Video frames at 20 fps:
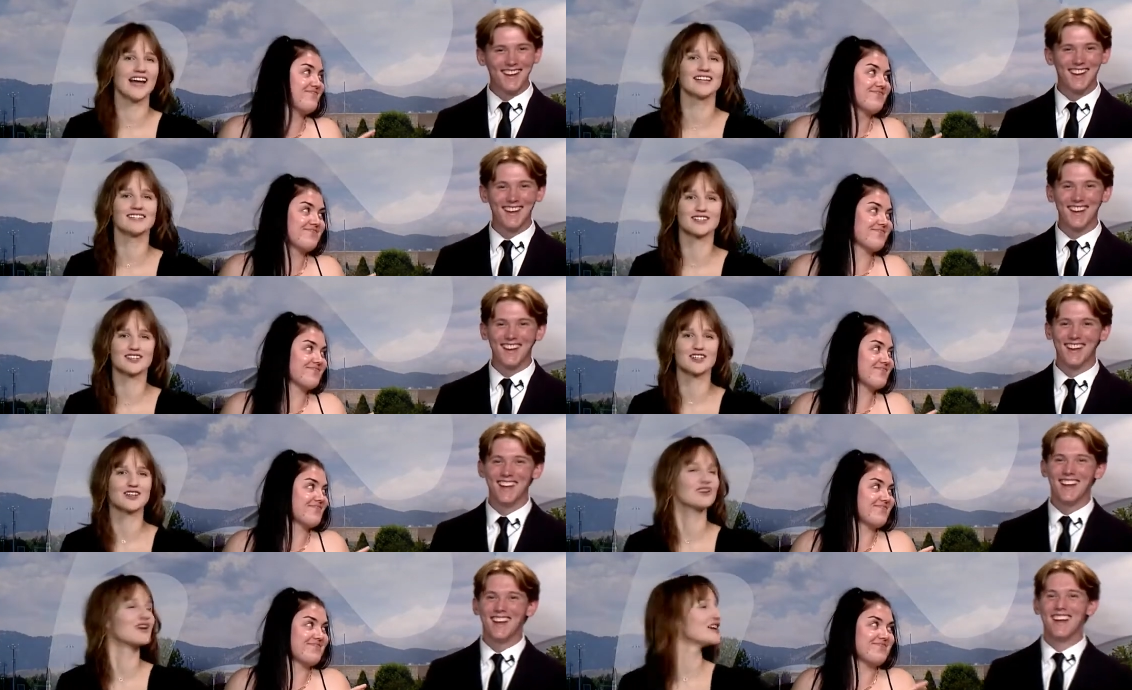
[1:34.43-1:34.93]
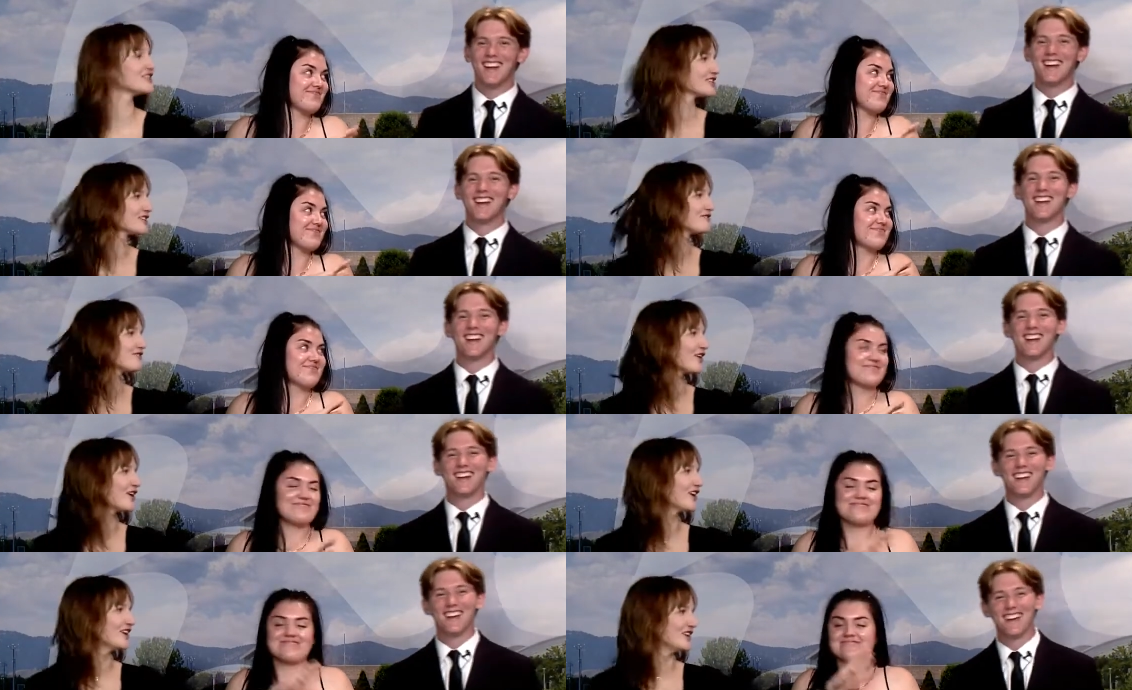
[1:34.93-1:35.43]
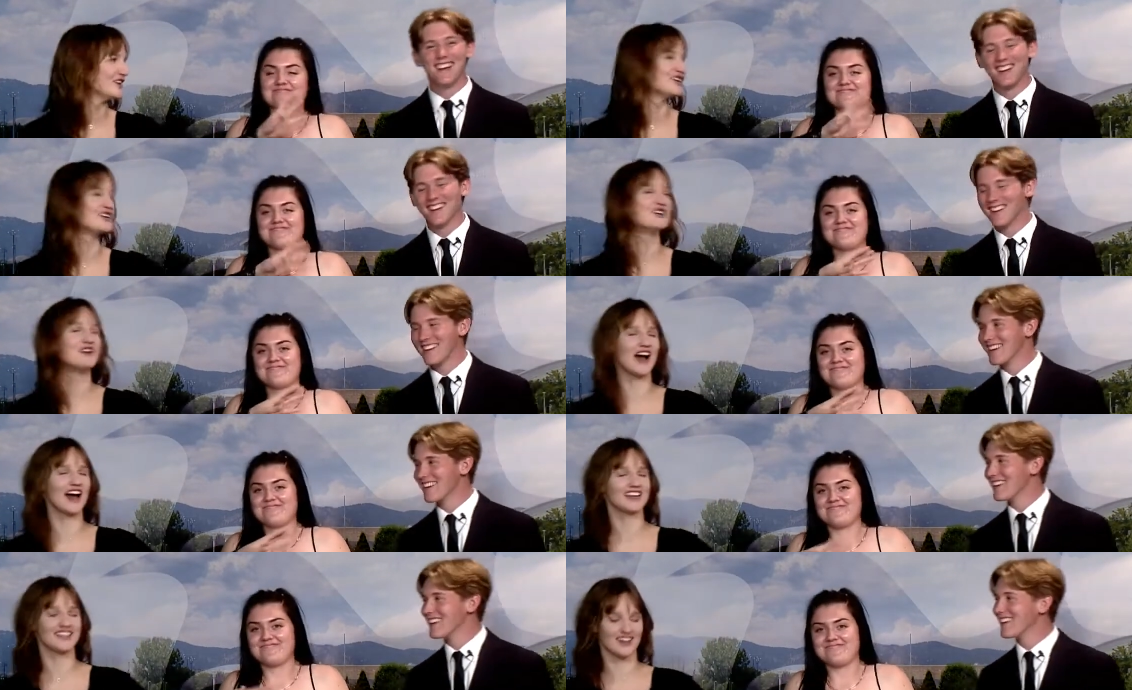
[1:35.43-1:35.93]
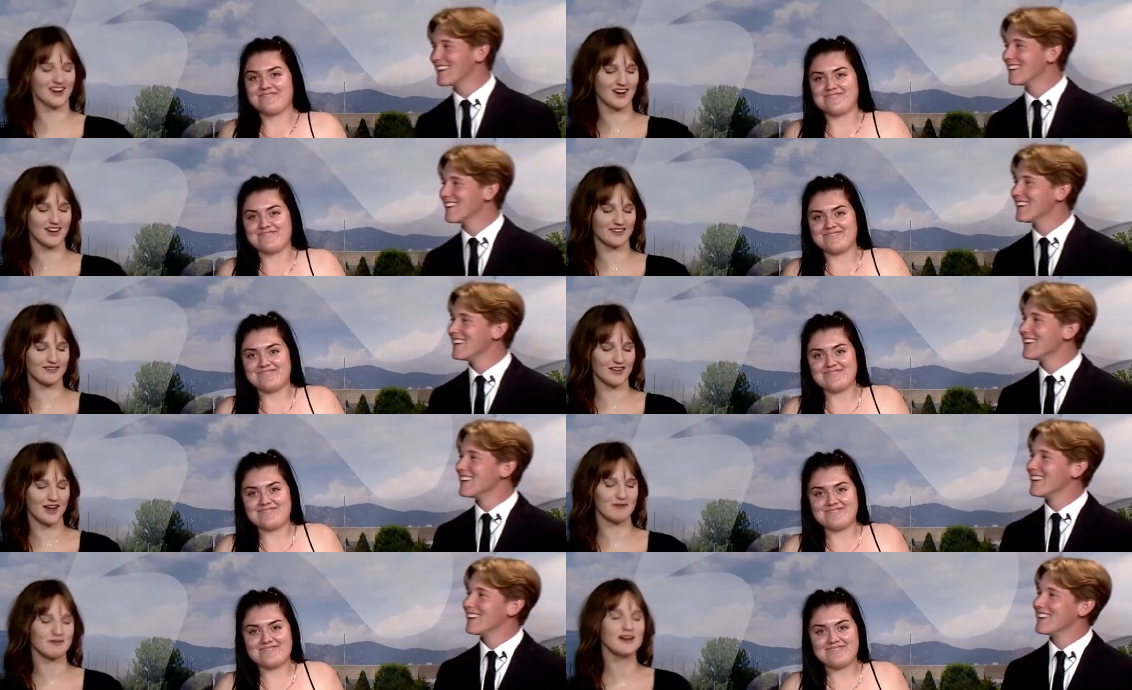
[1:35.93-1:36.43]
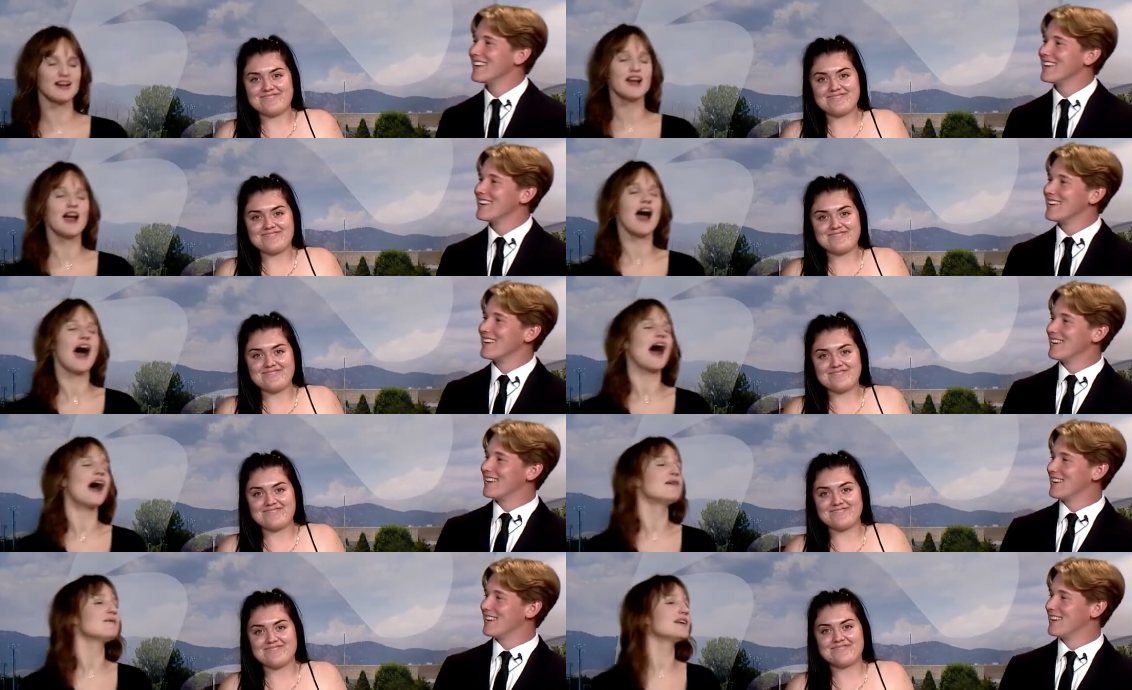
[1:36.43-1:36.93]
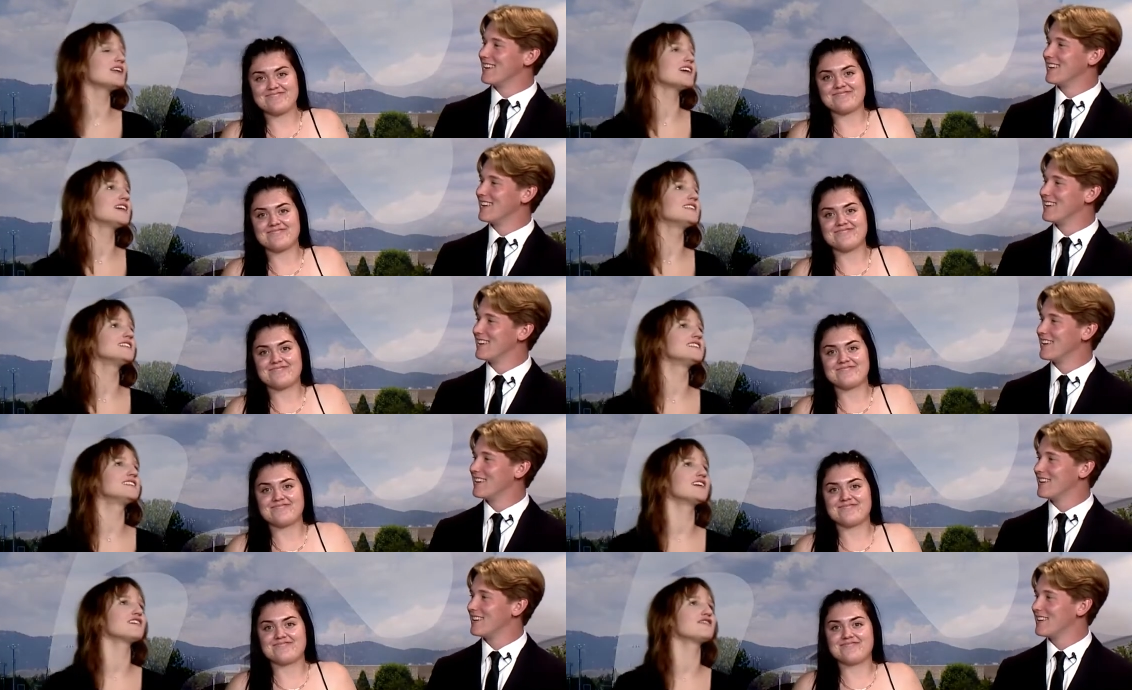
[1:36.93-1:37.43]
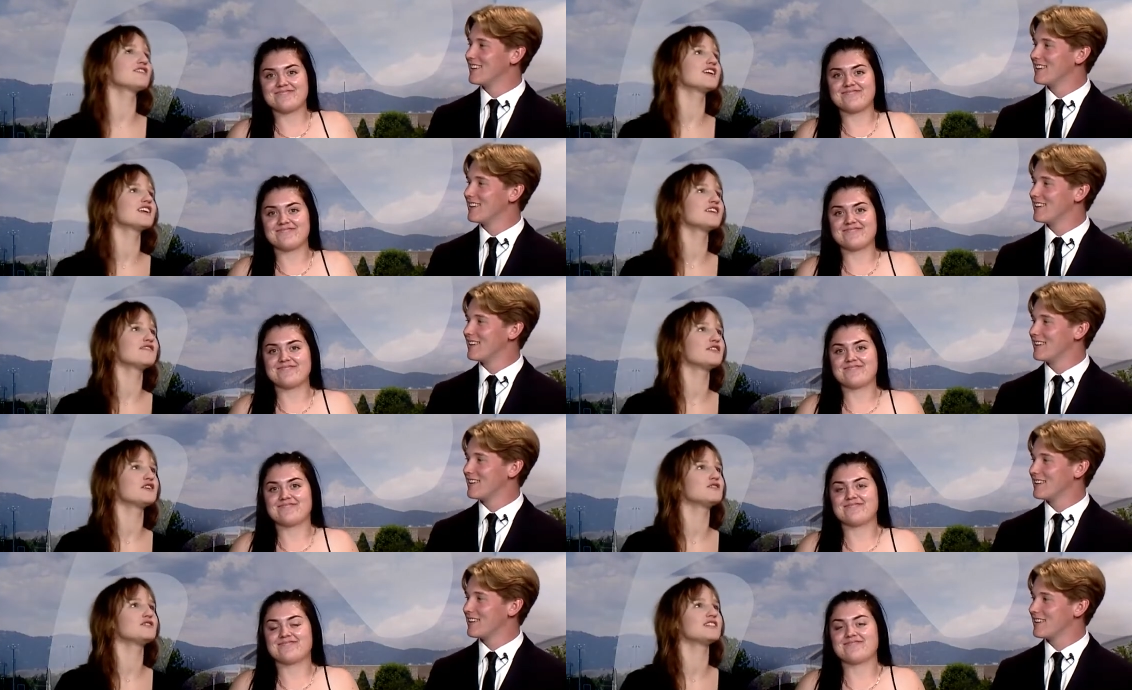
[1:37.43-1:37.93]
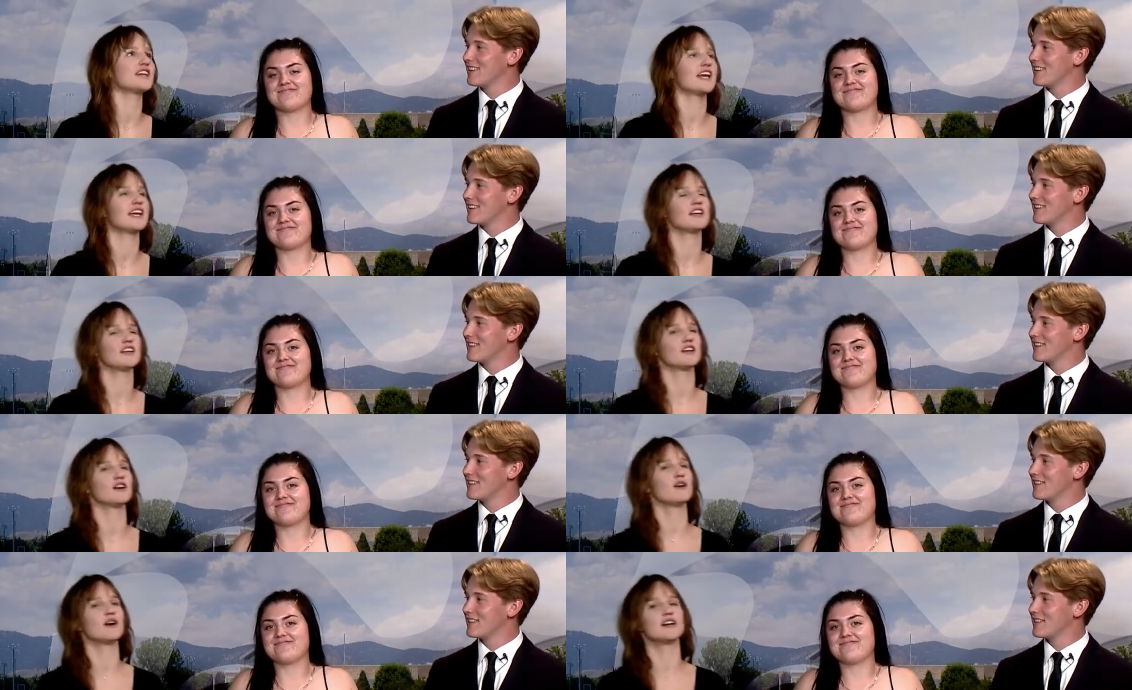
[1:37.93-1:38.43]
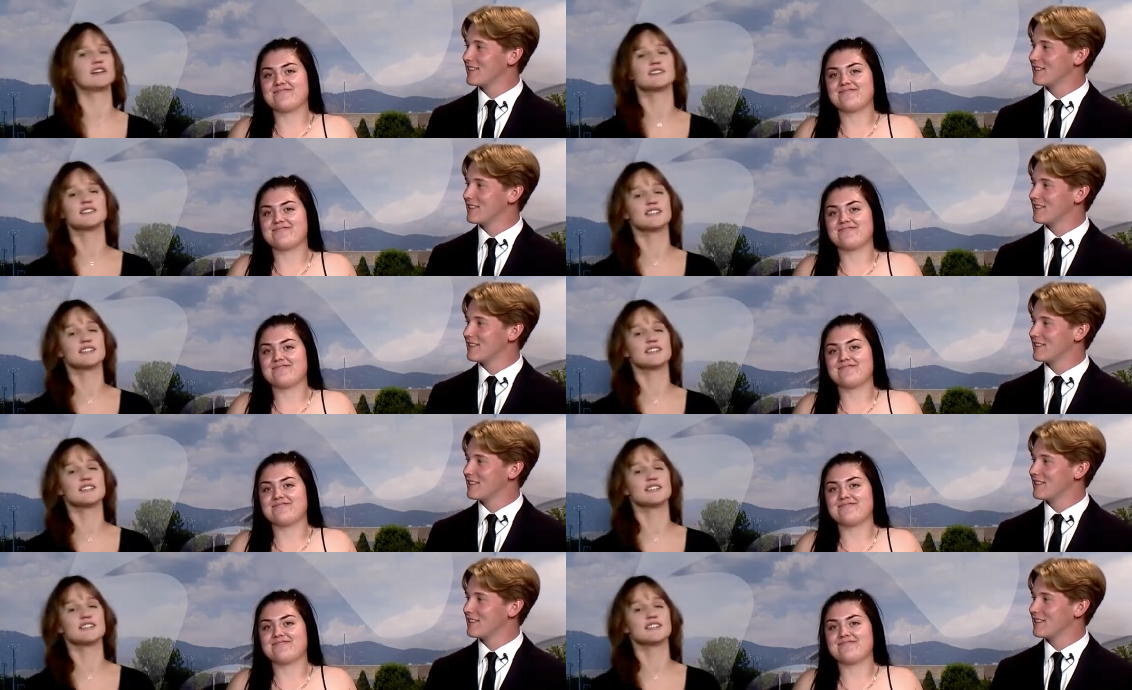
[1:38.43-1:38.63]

Speaker 1: answer the question for you. You hadn't heard of them. I mean, it's different if you take, you know, a